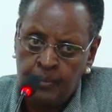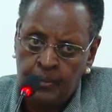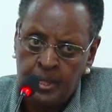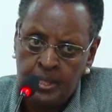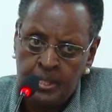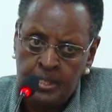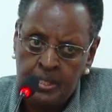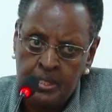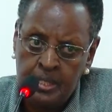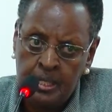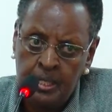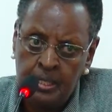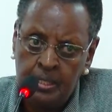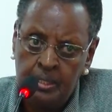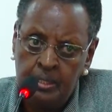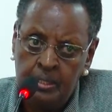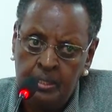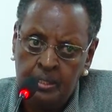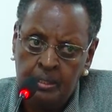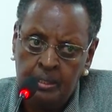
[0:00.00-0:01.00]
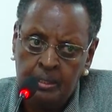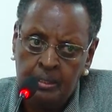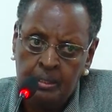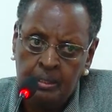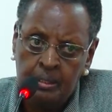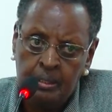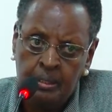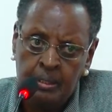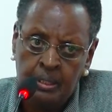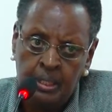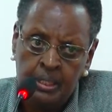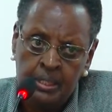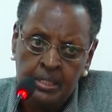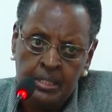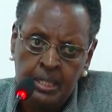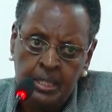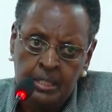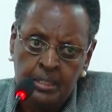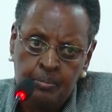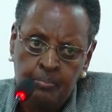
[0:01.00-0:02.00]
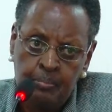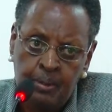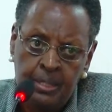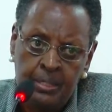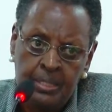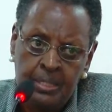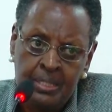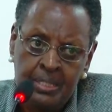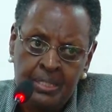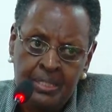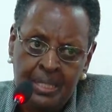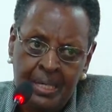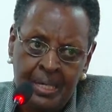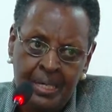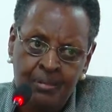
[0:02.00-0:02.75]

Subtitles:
Instead, they charge parents